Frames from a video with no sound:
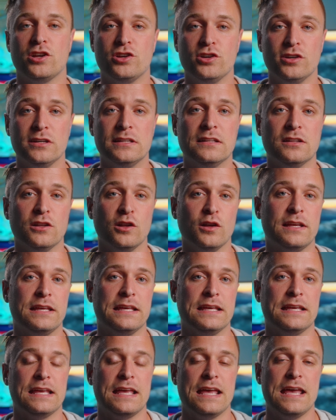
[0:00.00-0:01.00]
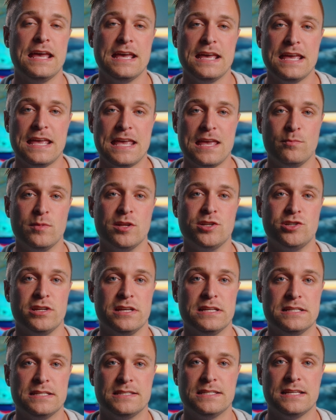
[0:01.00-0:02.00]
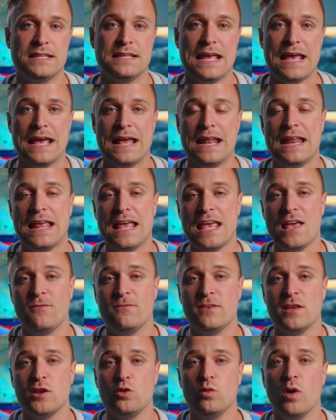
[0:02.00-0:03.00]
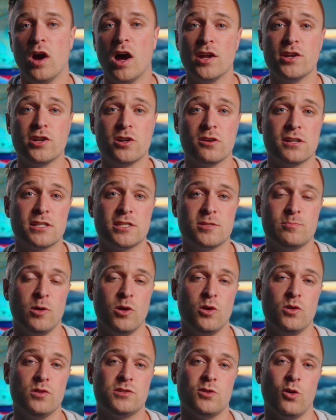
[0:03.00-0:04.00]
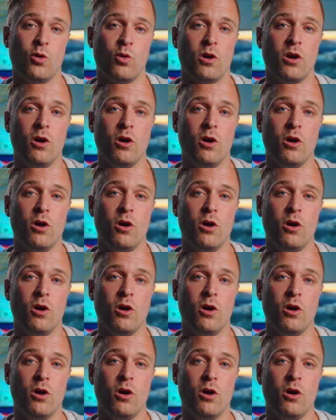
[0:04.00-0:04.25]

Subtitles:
good looking images. And if you underexpose or